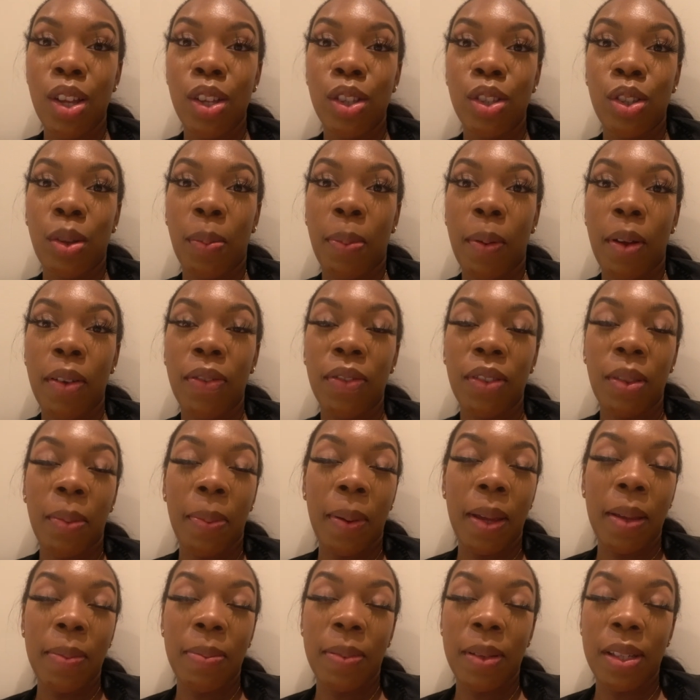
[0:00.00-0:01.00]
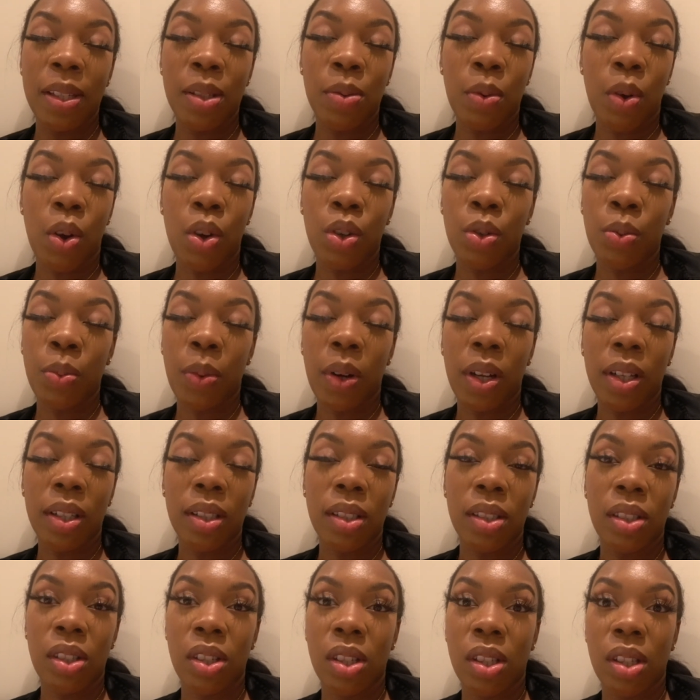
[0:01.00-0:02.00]
So both of the babies were on
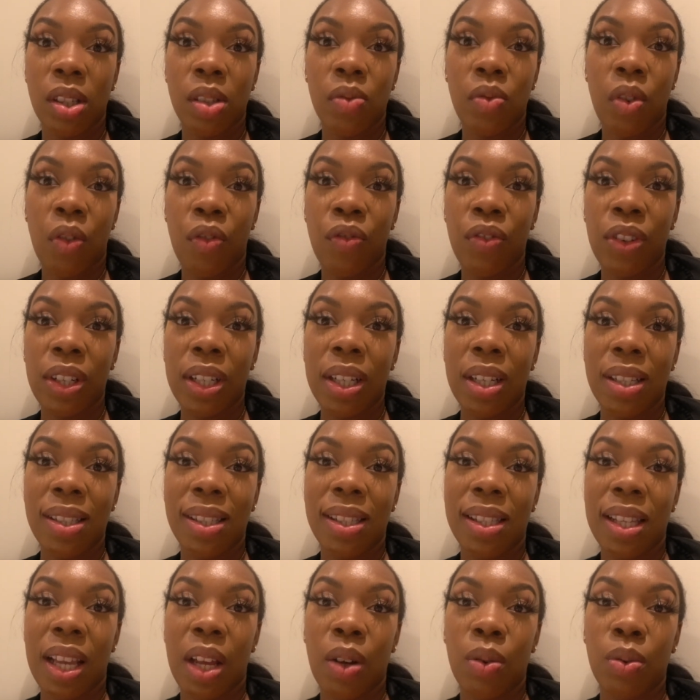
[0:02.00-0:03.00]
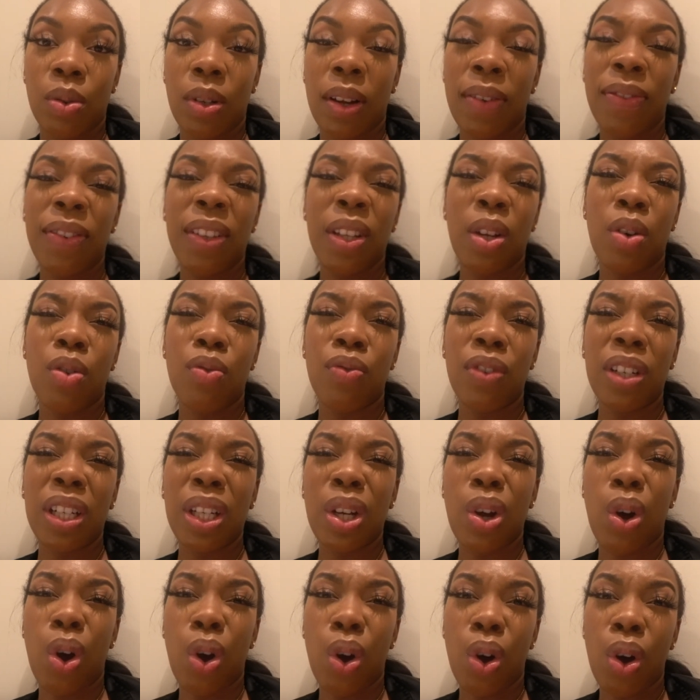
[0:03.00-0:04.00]
one, just really unsettled. I think they were
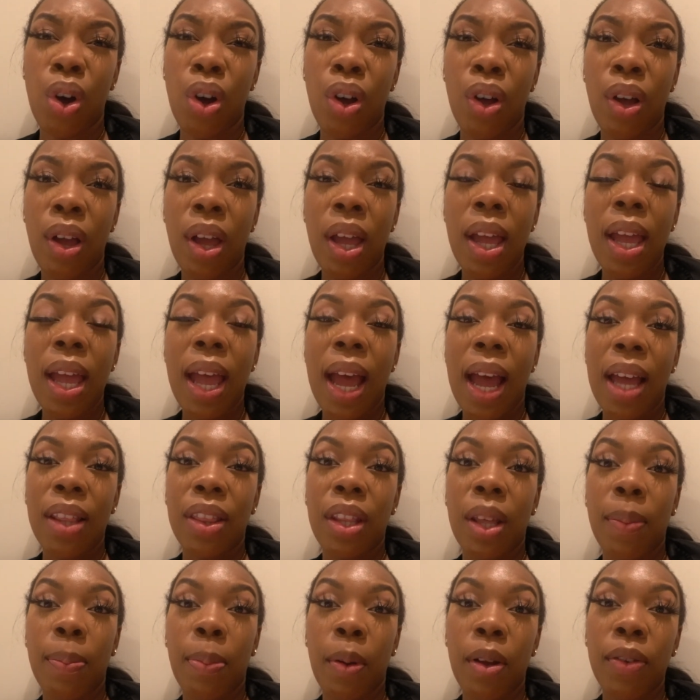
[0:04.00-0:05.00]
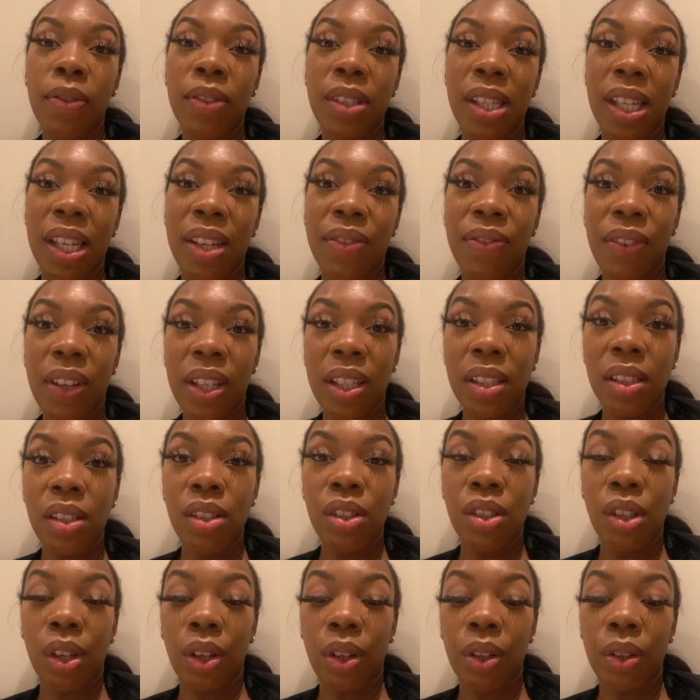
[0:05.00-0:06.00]
really hot and they're both teething,
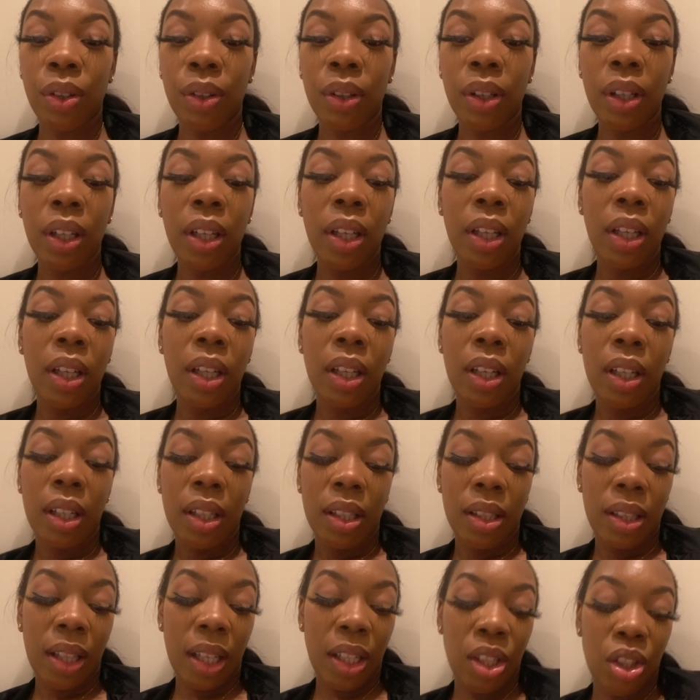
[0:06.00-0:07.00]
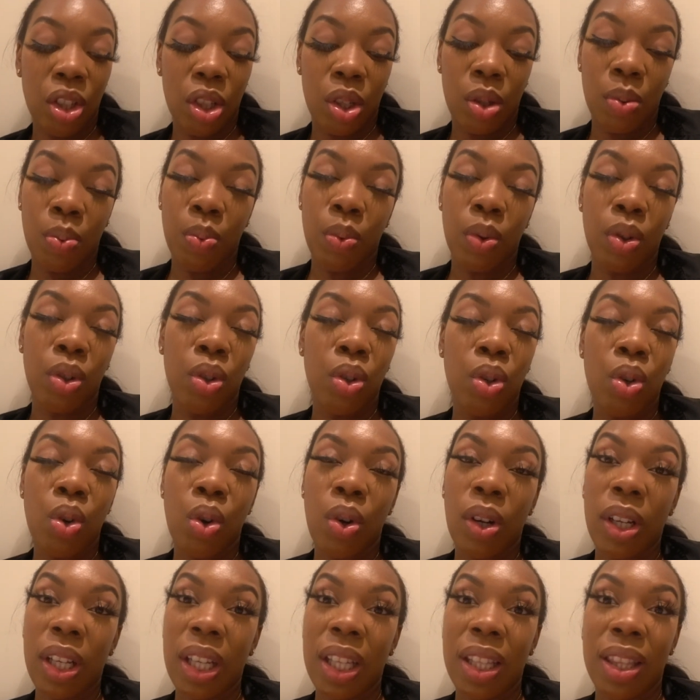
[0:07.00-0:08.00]
so they just were
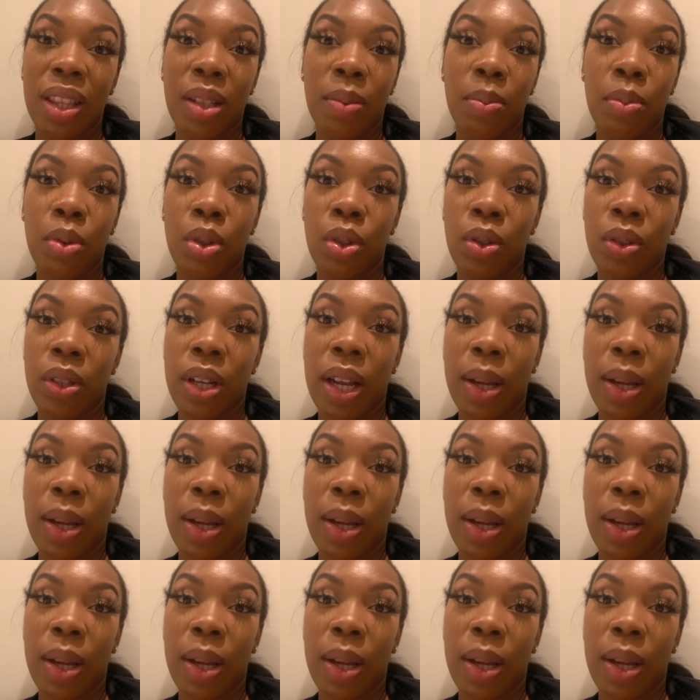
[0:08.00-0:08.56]
not in the mood.